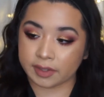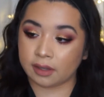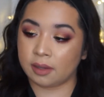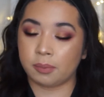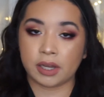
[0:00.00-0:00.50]

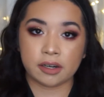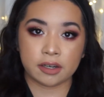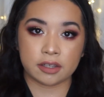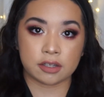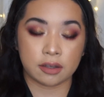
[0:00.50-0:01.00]
lip liner
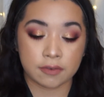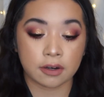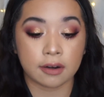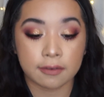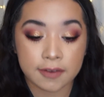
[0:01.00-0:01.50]
in the shade
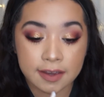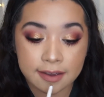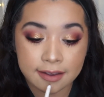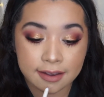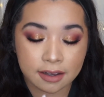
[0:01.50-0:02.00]
Curvy.
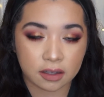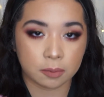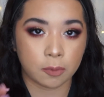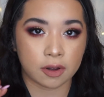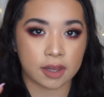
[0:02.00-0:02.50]
It's
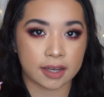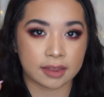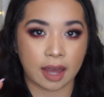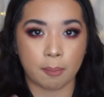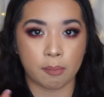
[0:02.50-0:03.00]
more like
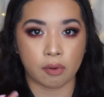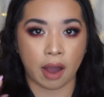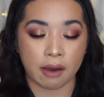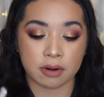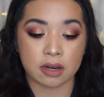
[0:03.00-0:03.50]
that
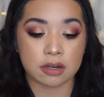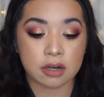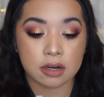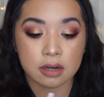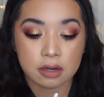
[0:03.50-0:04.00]

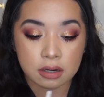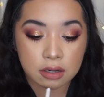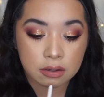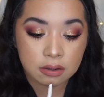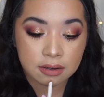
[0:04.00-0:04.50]
brownish
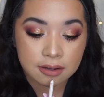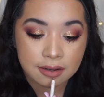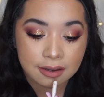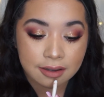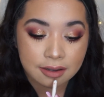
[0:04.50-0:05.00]
nude.
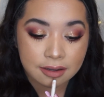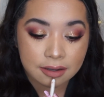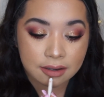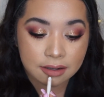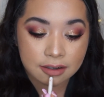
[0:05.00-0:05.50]

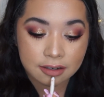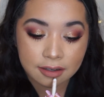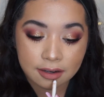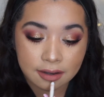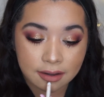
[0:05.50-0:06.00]
And I'm just
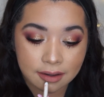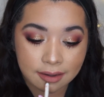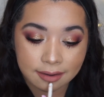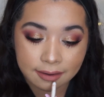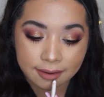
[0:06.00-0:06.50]
gonna
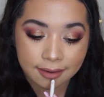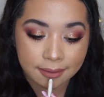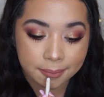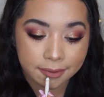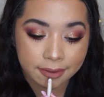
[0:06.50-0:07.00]
line my
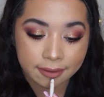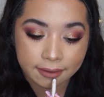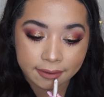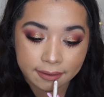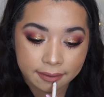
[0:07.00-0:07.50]
lips with
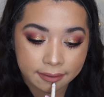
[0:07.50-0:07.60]
that.